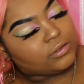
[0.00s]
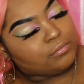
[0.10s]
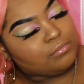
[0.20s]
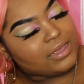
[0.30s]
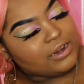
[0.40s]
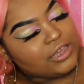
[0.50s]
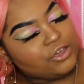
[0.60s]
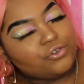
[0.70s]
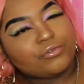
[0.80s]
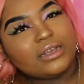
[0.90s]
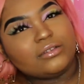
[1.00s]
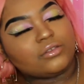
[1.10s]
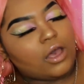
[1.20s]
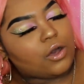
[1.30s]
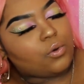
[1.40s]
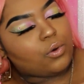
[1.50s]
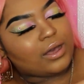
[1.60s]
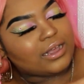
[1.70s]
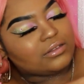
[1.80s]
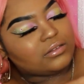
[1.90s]
minty green
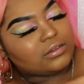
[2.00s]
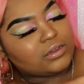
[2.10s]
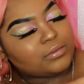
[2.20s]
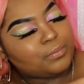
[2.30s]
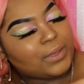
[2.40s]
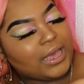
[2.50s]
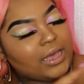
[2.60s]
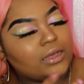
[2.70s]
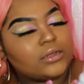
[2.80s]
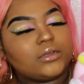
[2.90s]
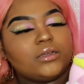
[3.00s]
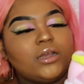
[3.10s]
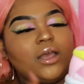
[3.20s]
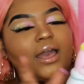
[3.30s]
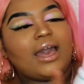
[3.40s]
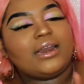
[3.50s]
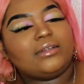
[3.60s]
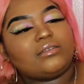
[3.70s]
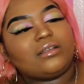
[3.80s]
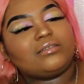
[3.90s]
turquoise to pink, and
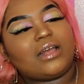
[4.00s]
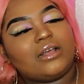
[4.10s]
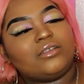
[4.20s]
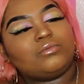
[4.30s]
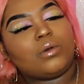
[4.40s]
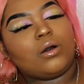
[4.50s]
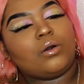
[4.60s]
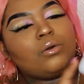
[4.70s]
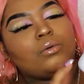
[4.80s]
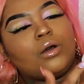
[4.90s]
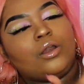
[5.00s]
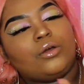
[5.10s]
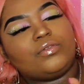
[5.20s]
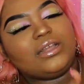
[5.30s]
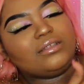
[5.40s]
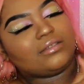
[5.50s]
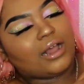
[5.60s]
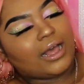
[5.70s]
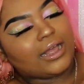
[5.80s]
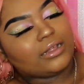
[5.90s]
it does that as well along these
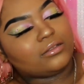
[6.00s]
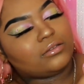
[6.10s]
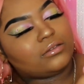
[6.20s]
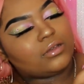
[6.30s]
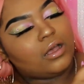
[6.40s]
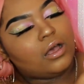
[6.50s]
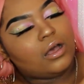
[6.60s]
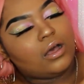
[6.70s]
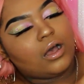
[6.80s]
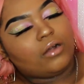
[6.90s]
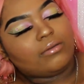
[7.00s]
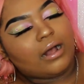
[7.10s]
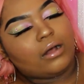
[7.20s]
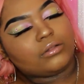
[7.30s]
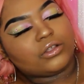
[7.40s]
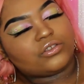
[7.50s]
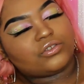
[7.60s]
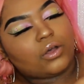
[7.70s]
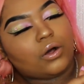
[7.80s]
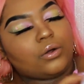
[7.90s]
lines around the
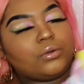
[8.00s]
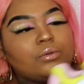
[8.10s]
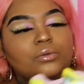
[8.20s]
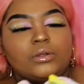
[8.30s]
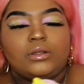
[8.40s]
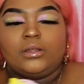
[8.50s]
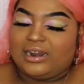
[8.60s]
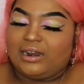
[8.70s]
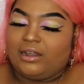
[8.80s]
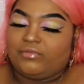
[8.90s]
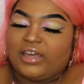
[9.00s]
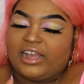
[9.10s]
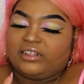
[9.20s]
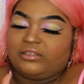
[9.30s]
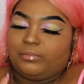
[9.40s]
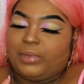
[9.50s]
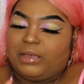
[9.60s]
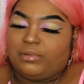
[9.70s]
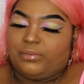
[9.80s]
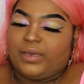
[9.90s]
sole. And I love that it's
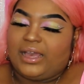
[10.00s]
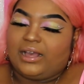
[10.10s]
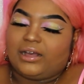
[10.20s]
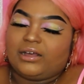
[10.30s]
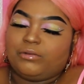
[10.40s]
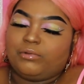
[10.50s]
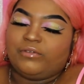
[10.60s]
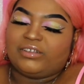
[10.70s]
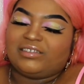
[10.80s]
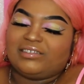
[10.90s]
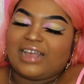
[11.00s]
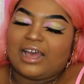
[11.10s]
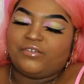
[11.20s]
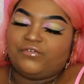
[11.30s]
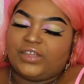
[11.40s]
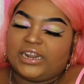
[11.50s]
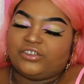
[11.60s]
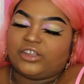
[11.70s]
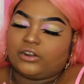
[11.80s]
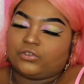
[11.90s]
baby pink with a satin
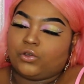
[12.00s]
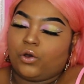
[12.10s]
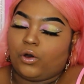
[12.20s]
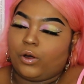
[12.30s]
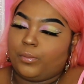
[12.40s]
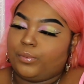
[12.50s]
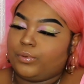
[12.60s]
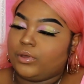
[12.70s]
finish at the top,